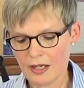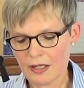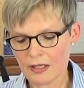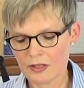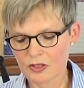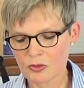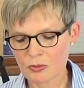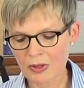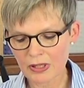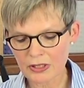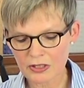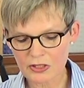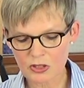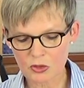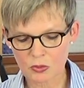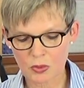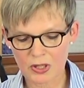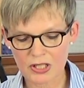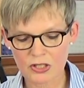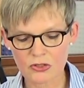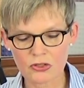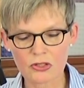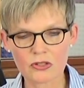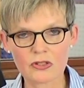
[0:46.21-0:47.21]
as well as
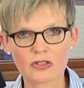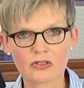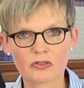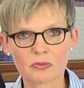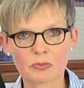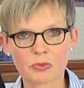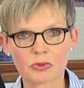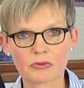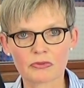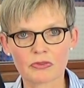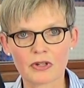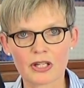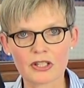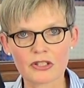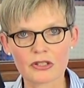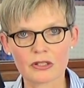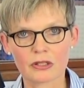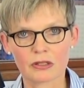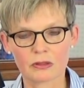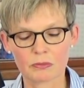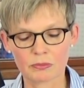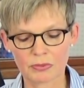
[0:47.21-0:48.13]
questions of professional